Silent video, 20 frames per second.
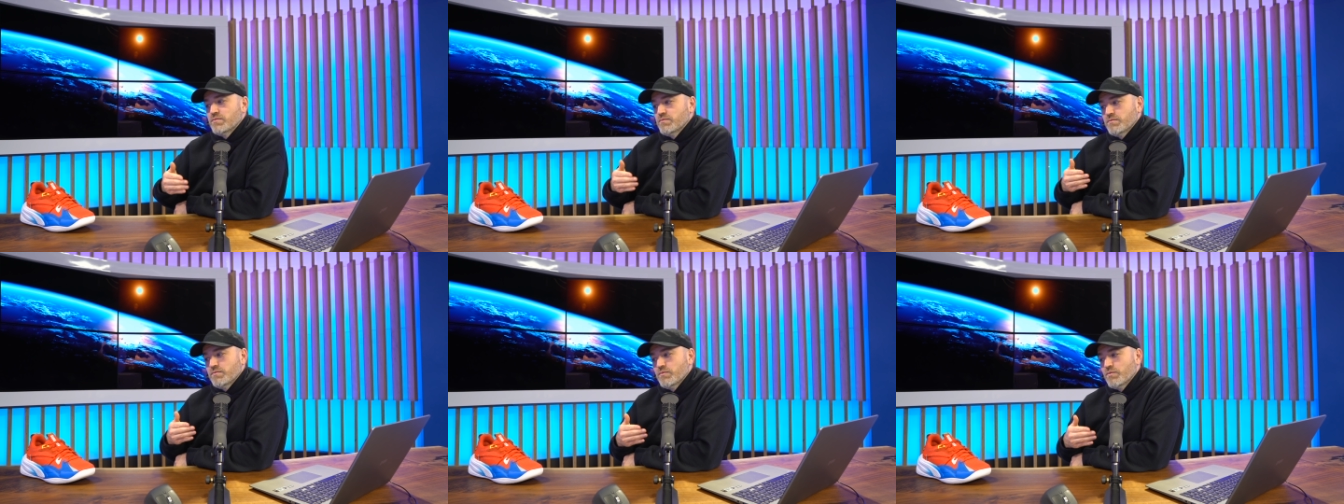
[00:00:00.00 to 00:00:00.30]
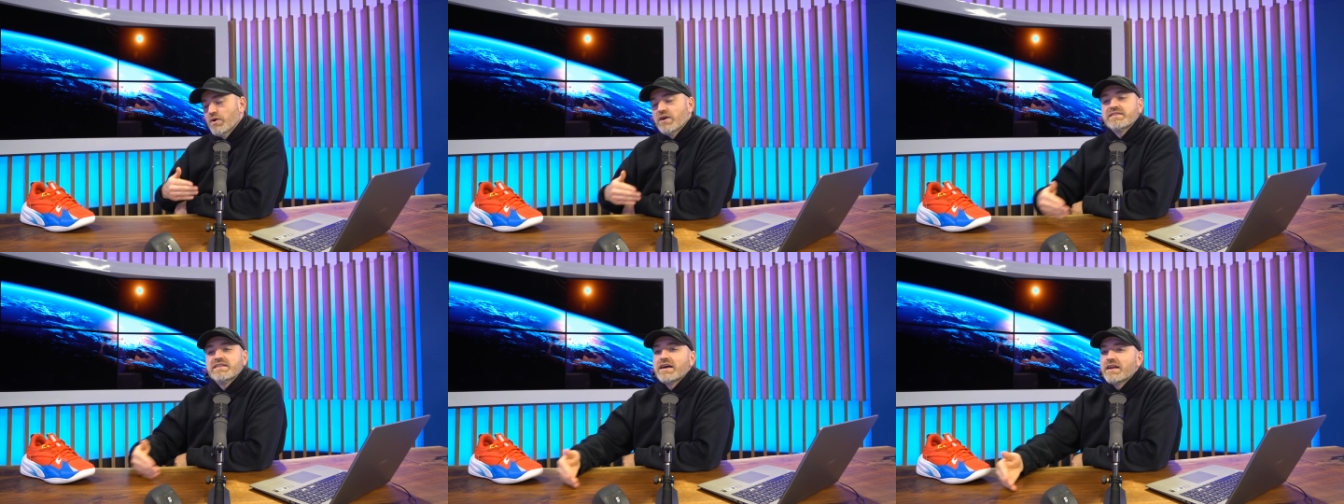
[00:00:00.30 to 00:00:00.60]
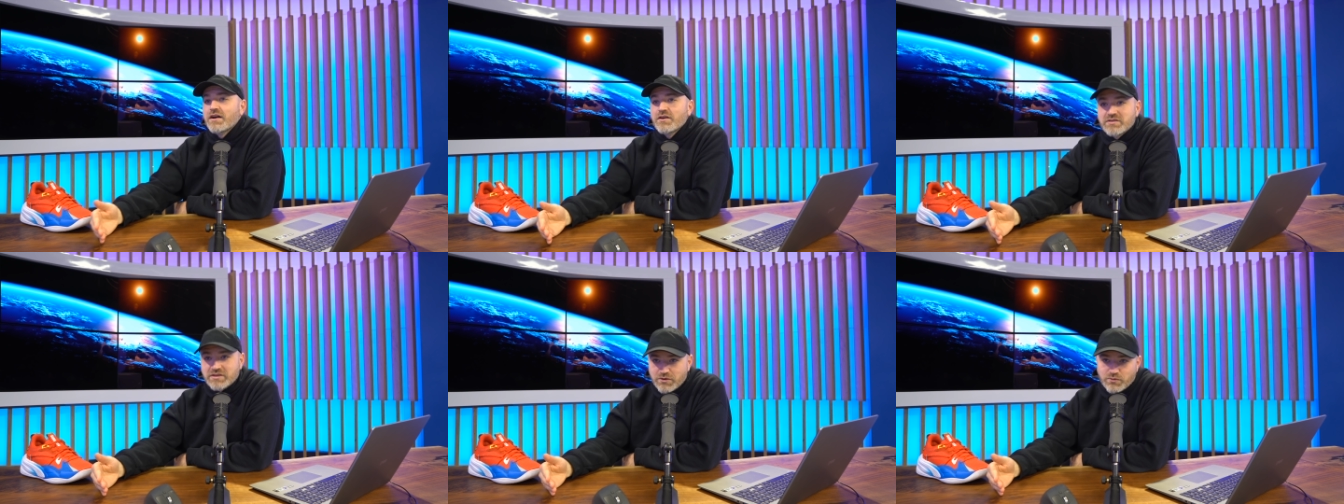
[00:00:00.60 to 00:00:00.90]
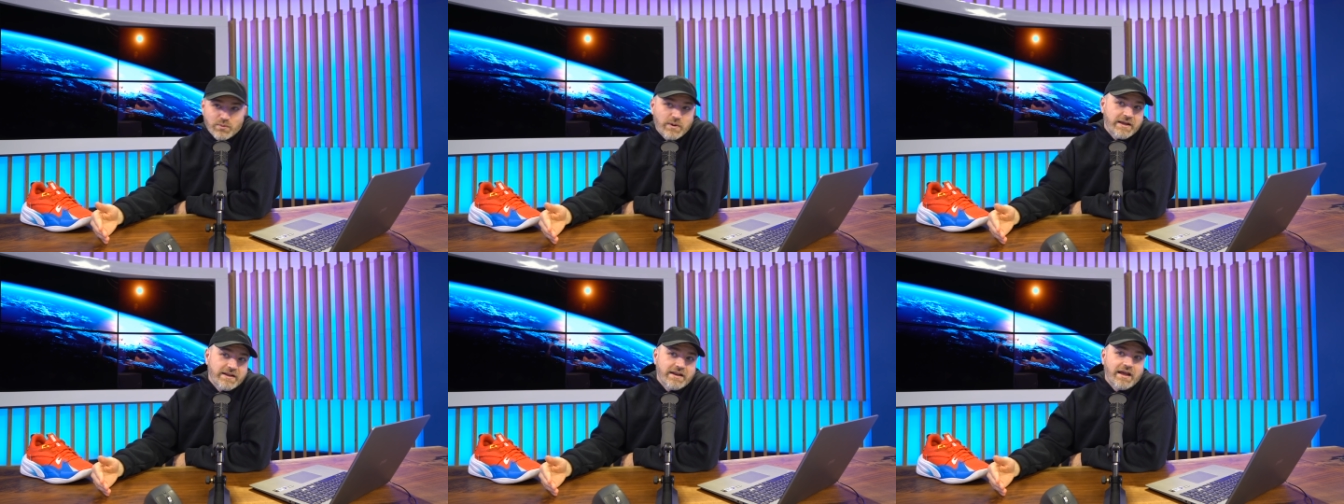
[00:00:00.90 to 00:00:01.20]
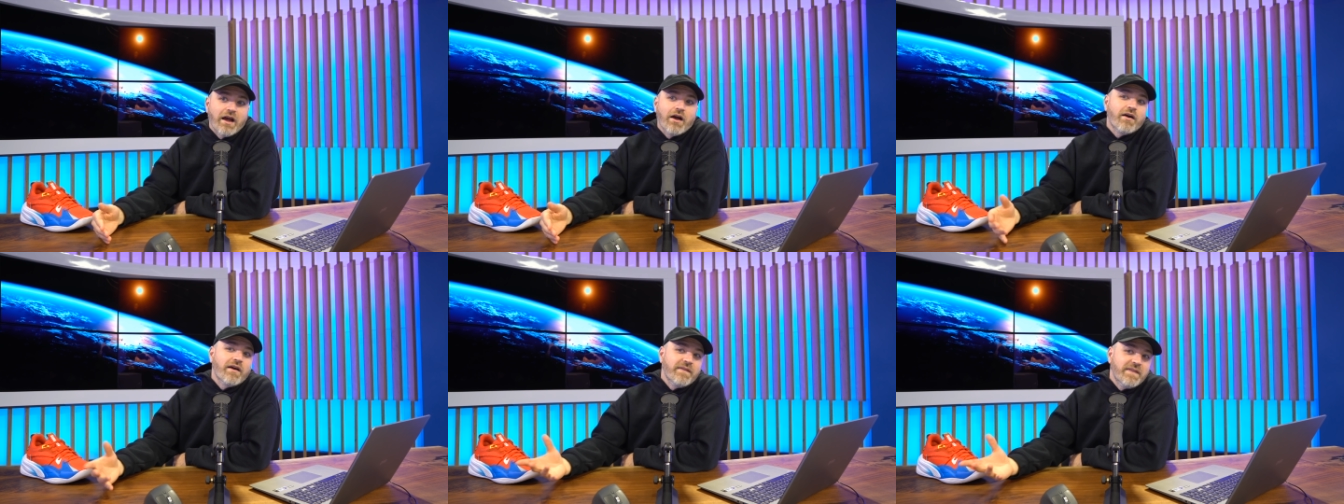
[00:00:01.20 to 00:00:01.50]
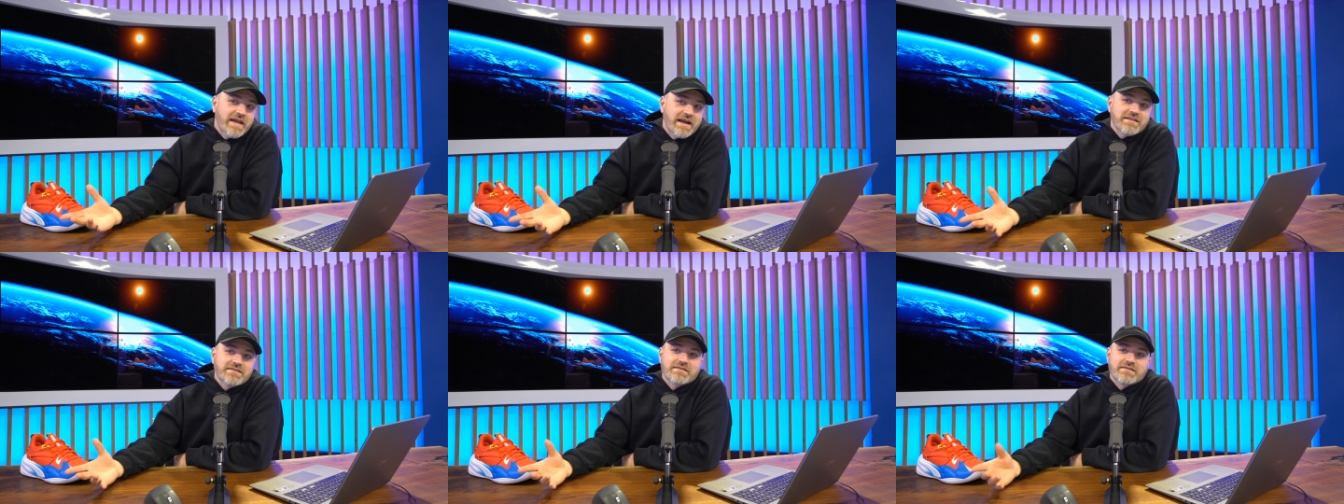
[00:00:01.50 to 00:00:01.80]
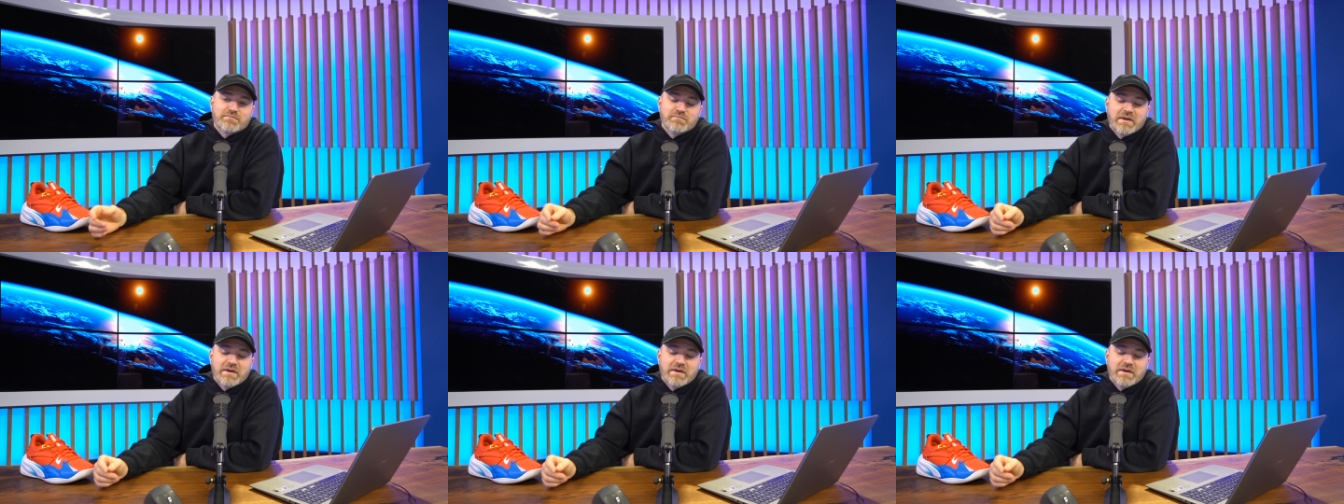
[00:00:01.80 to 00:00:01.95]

want that out there right now. And that